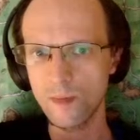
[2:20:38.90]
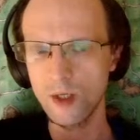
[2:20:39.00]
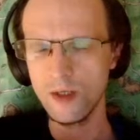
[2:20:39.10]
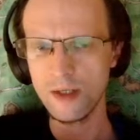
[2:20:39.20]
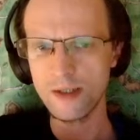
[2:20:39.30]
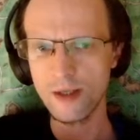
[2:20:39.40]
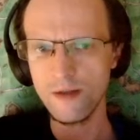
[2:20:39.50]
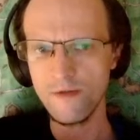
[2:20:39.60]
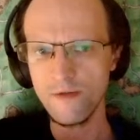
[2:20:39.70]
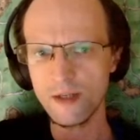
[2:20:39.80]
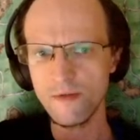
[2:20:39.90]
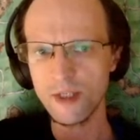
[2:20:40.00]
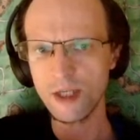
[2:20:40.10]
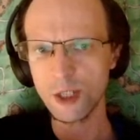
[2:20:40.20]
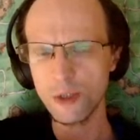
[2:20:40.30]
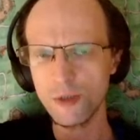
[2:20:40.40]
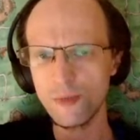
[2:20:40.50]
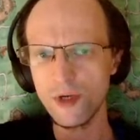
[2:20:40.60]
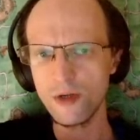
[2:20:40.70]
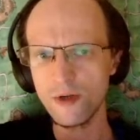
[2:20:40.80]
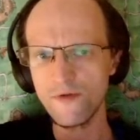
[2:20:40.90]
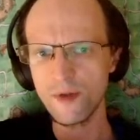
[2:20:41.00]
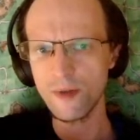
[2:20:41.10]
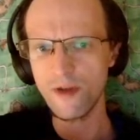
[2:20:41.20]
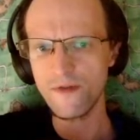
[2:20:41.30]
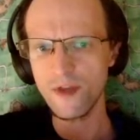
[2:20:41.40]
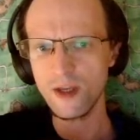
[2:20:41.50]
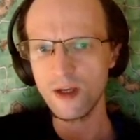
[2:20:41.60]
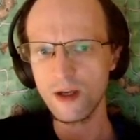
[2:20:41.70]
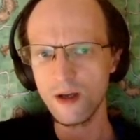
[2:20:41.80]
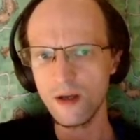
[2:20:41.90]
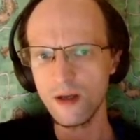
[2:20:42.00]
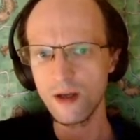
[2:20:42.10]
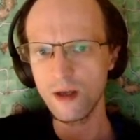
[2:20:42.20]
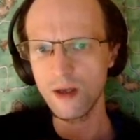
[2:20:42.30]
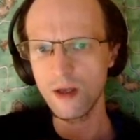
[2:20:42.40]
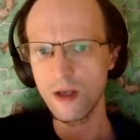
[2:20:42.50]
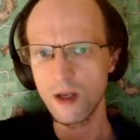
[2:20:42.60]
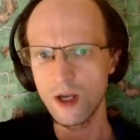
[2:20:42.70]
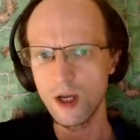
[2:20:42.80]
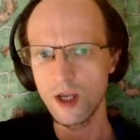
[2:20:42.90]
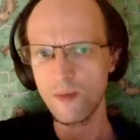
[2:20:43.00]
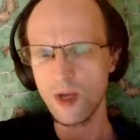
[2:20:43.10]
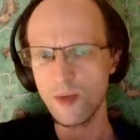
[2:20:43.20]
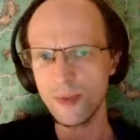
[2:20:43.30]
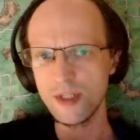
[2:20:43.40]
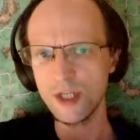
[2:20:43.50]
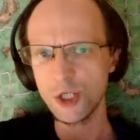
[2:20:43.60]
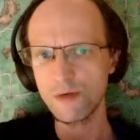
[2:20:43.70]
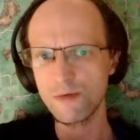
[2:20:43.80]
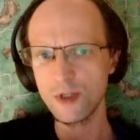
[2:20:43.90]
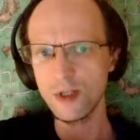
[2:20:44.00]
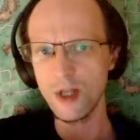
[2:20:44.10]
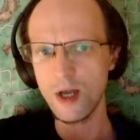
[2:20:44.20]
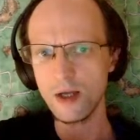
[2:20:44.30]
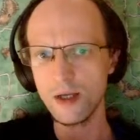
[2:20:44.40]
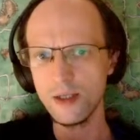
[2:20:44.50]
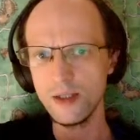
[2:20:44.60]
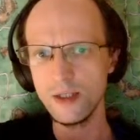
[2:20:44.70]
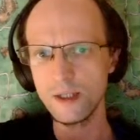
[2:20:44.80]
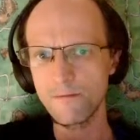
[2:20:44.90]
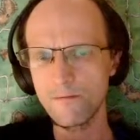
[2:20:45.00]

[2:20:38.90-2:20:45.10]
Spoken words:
Yeah, suddenly this is actually looking pretty good for them. I think my position relies